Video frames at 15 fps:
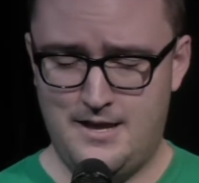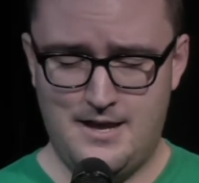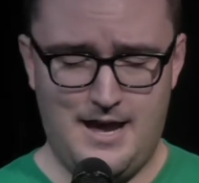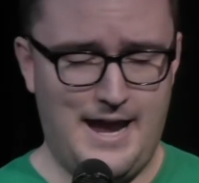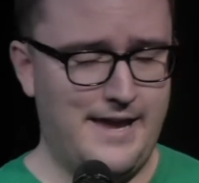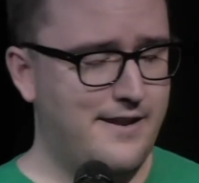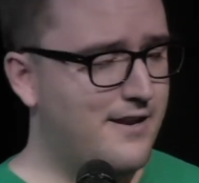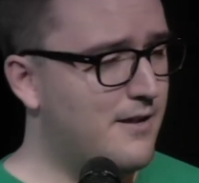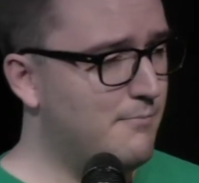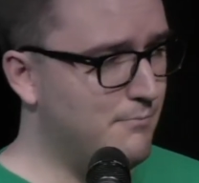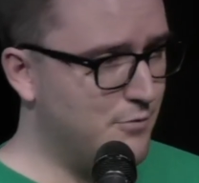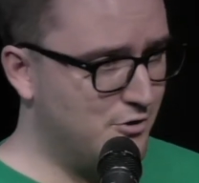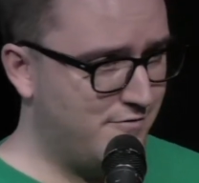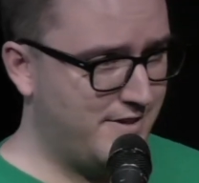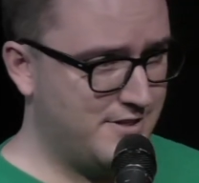I ended up
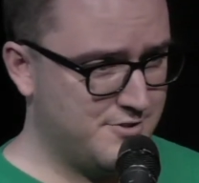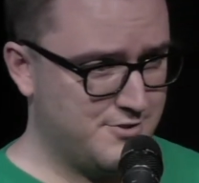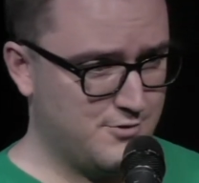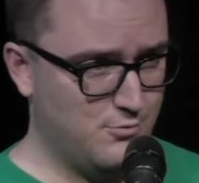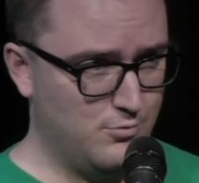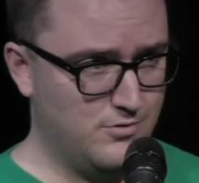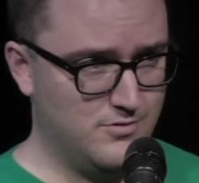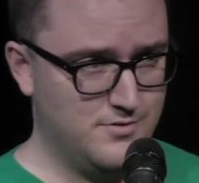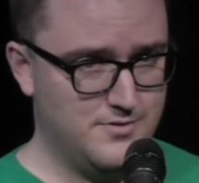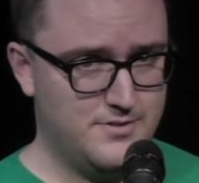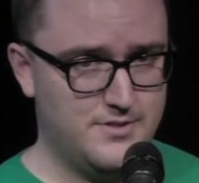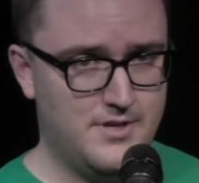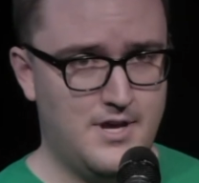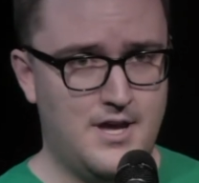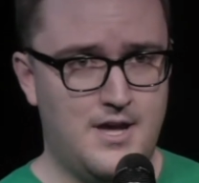moving schools,
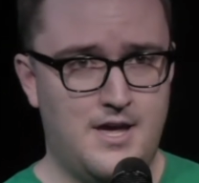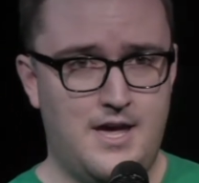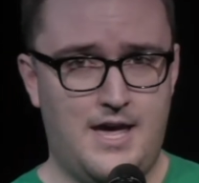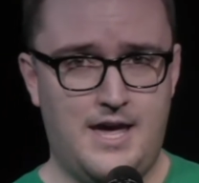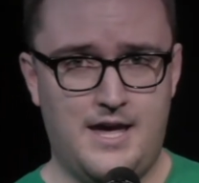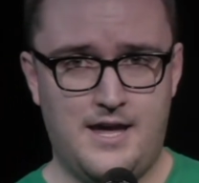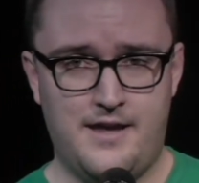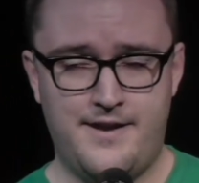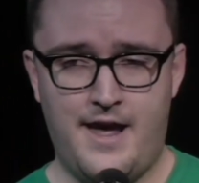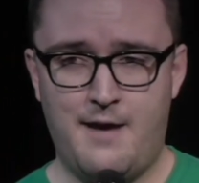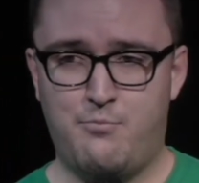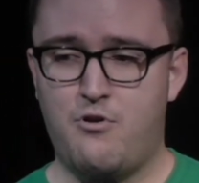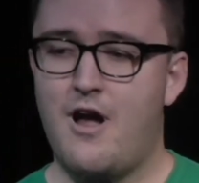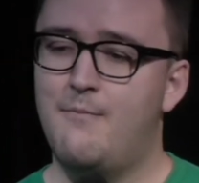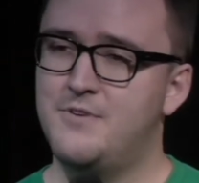and I
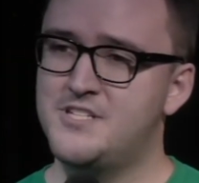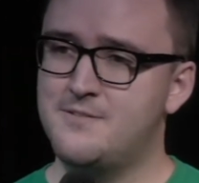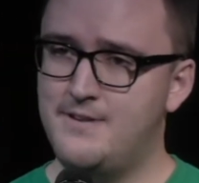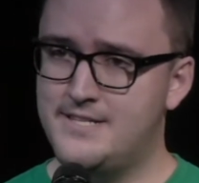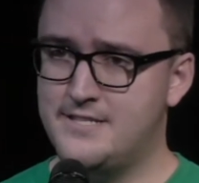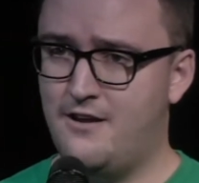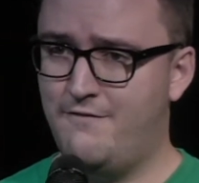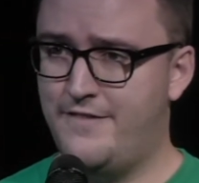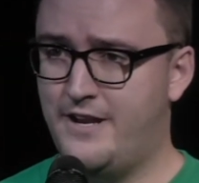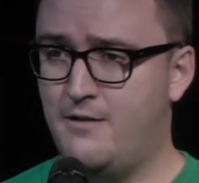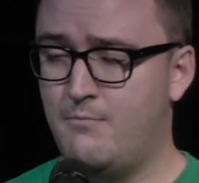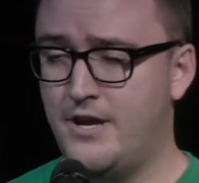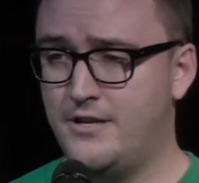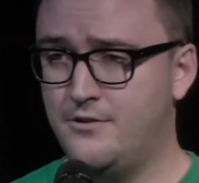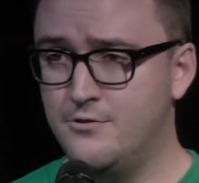promised myself that at
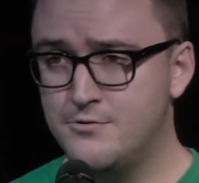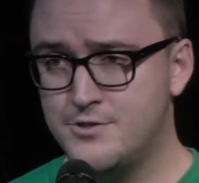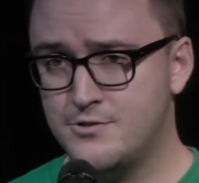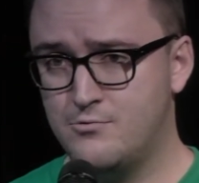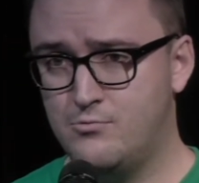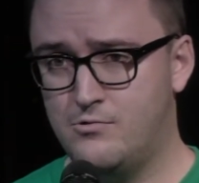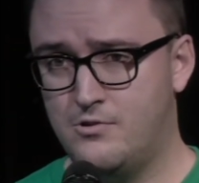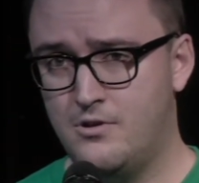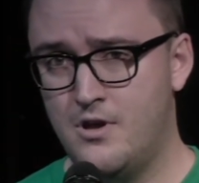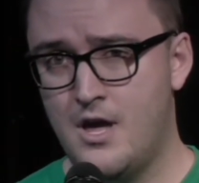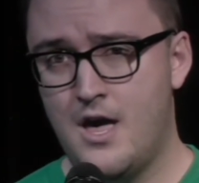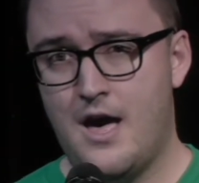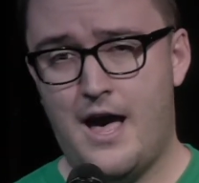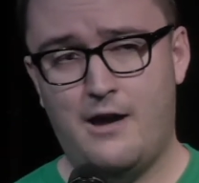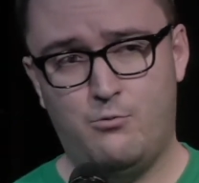my new school,
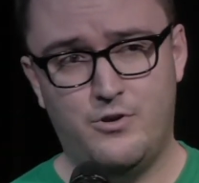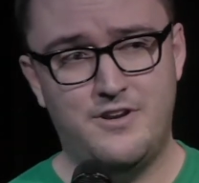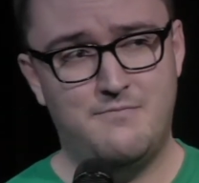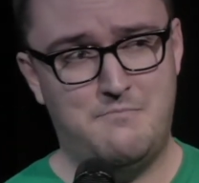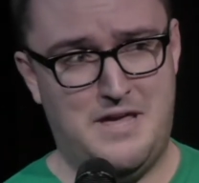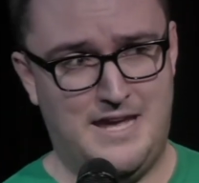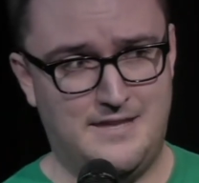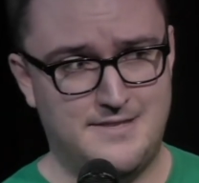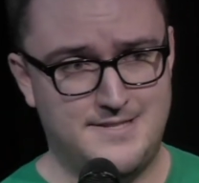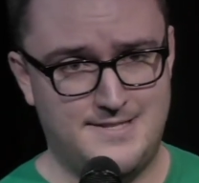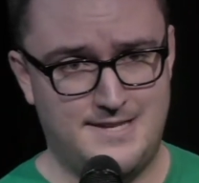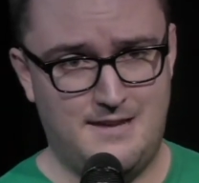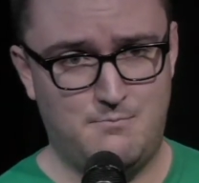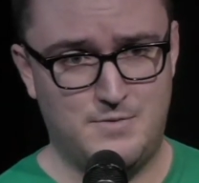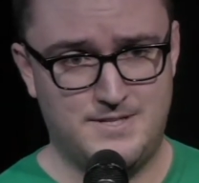I wouldn't make the
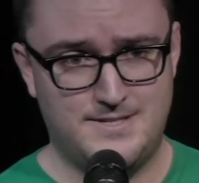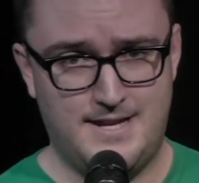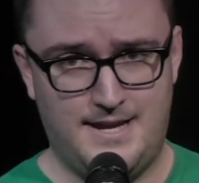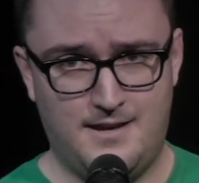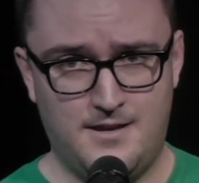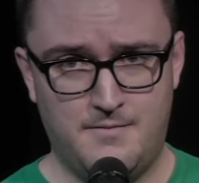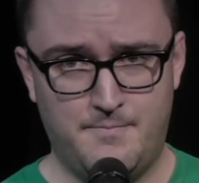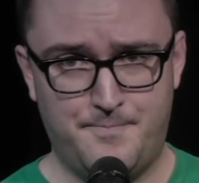same mistake.